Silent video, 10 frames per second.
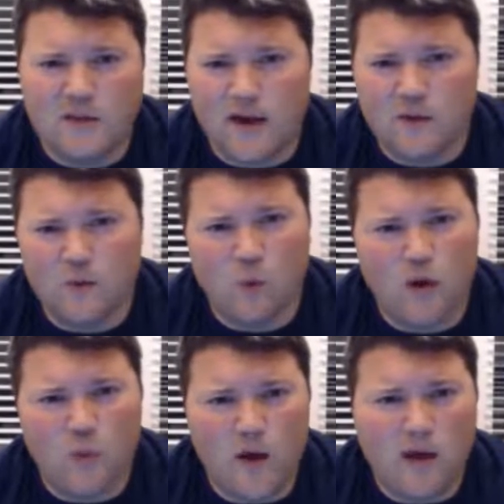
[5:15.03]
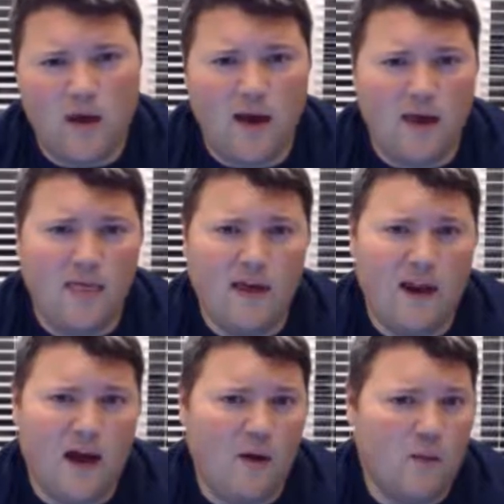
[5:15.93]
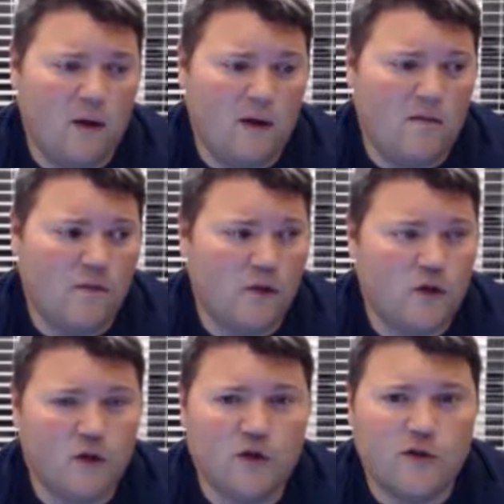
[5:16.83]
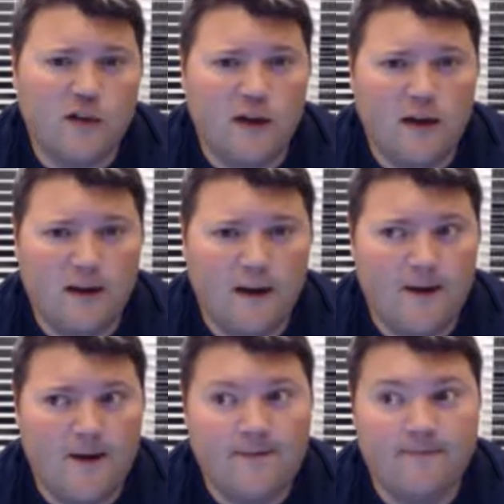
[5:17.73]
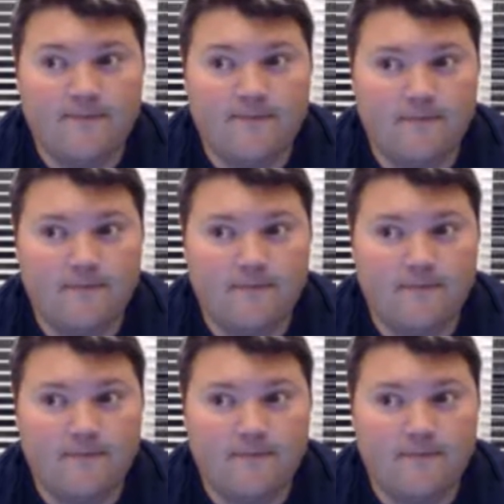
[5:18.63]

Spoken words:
So that was 1 week, and then I went in for surgery, and